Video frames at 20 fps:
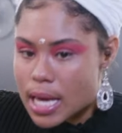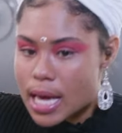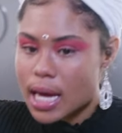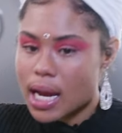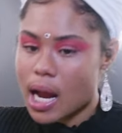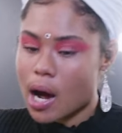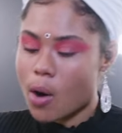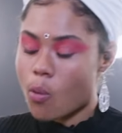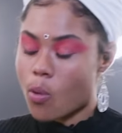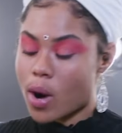
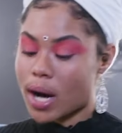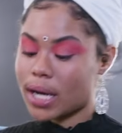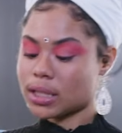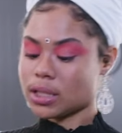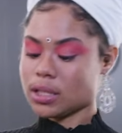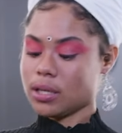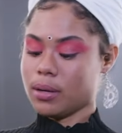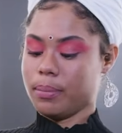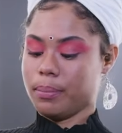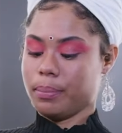and I watch
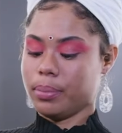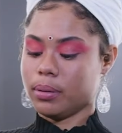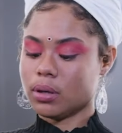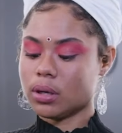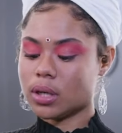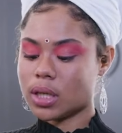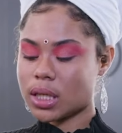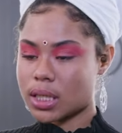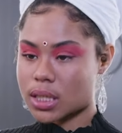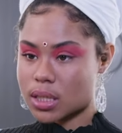him
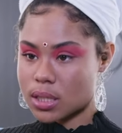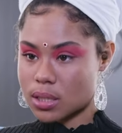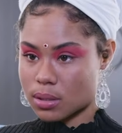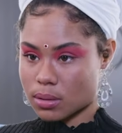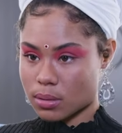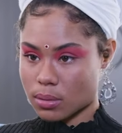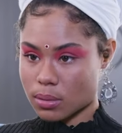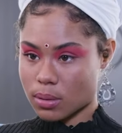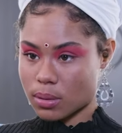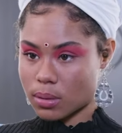pull his
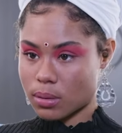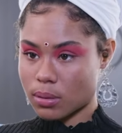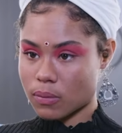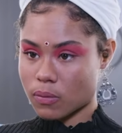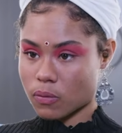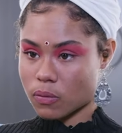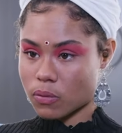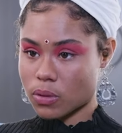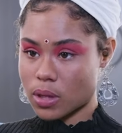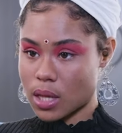
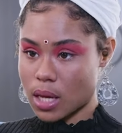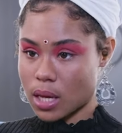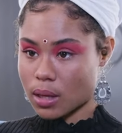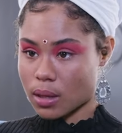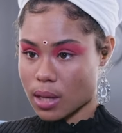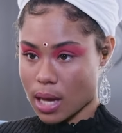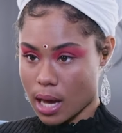thing